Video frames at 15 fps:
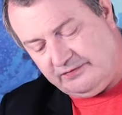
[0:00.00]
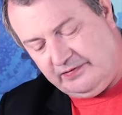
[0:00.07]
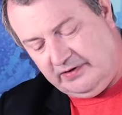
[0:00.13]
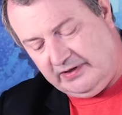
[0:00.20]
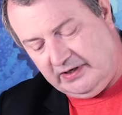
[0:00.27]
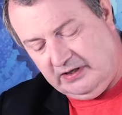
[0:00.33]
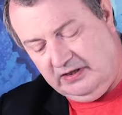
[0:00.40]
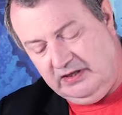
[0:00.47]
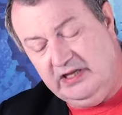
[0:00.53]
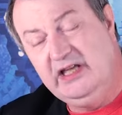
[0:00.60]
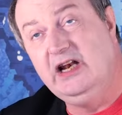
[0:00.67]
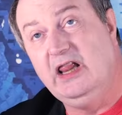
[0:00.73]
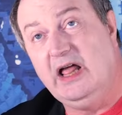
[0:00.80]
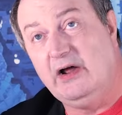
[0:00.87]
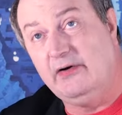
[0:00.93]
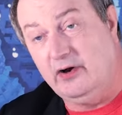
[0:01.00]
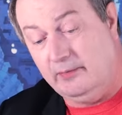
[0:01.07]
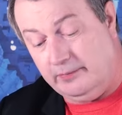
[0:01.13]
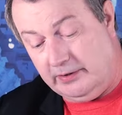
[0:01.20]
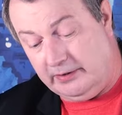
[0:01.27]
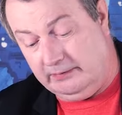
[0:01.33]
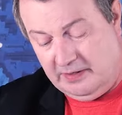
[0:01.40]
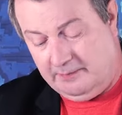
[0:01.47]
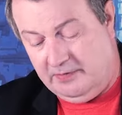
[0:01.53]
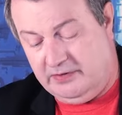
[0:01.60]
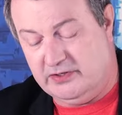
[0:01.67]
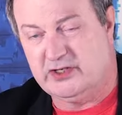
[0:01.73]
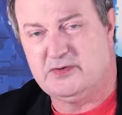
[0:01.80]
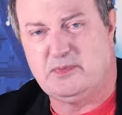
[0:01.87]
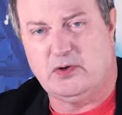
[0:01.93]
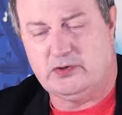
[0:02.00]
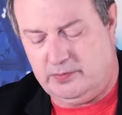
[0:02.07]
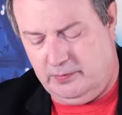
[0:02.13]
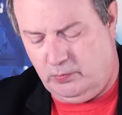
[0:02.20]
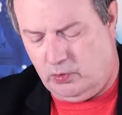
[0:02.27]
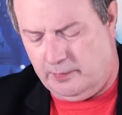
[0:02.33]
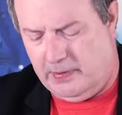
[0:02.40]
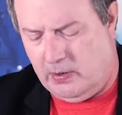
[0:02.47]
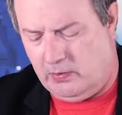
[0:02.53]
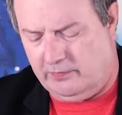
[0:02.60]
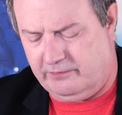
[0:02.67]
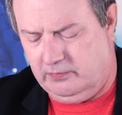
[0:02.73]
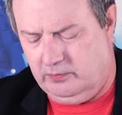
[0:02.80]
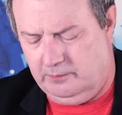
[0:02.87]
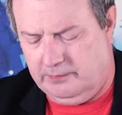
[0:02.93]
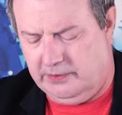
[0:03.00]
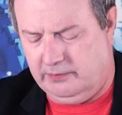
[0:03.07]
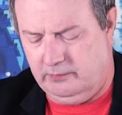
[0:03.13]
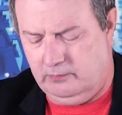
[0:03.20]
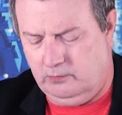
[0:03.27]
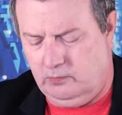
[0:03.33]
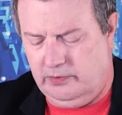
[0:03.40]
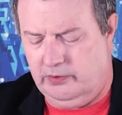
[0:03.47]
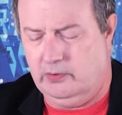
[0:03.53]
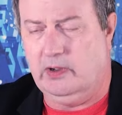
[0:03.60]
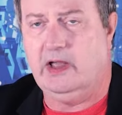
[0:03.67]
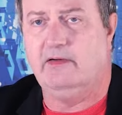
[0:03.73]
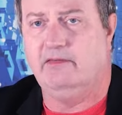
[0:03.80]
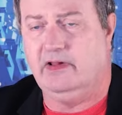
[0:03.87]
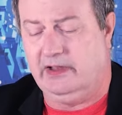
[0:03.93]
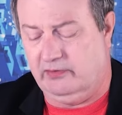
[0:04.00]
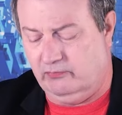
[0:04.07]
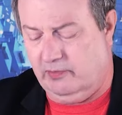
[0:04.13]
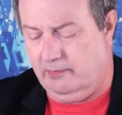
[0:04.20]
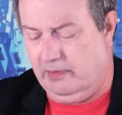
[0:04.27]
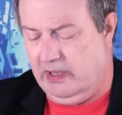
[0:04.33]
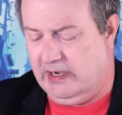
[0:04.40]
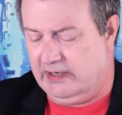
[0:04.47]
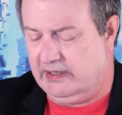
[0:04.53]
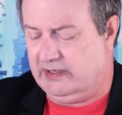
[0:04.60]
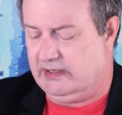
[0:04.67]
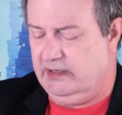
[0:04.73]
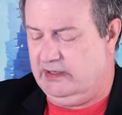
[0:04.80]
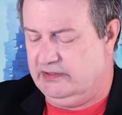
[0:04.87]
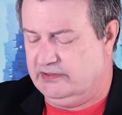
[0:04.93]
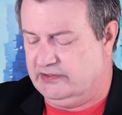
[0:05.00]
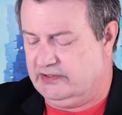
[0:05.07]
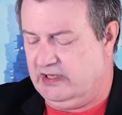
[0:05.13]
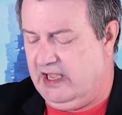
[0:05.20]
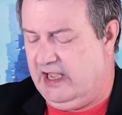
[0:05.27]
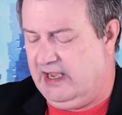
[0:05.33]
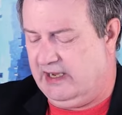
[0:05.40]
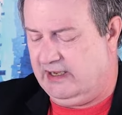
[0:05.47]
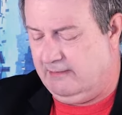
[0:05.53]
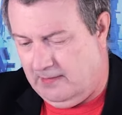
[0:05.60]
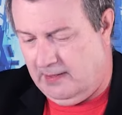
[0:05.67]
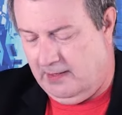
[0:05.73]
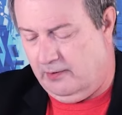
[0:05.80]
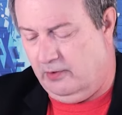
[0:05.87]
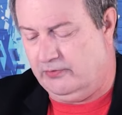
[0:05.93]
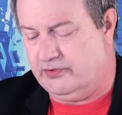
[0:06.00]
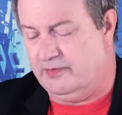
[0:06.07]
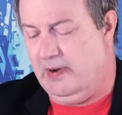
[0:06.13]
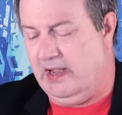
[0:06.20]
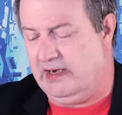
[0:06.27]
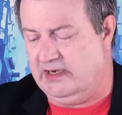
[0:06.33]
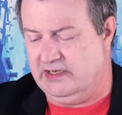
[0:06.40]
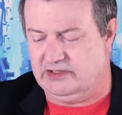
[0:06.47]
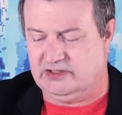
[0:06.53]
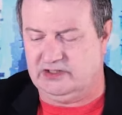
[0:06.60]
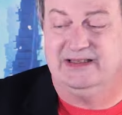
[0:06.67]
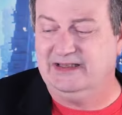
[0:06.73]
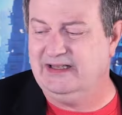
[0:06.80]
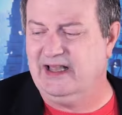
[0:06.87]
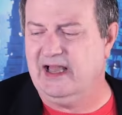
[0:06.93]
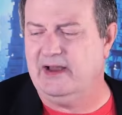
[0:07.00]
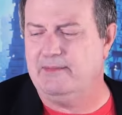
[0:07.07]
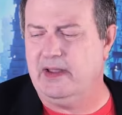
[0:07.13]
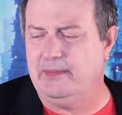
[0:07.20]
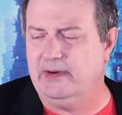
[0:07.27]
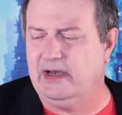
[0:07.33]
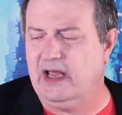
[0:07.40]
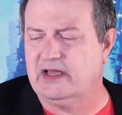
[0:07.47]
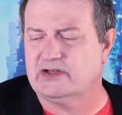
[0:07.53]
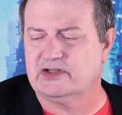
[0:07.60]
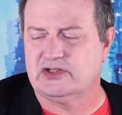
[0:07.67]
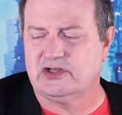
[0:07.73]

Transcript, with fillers: are feeling a little outnumbered. I mean, they're supposed to be more powerful, but when you have like Grimlock and Slag and Ultra Magnus, yeah, maybe not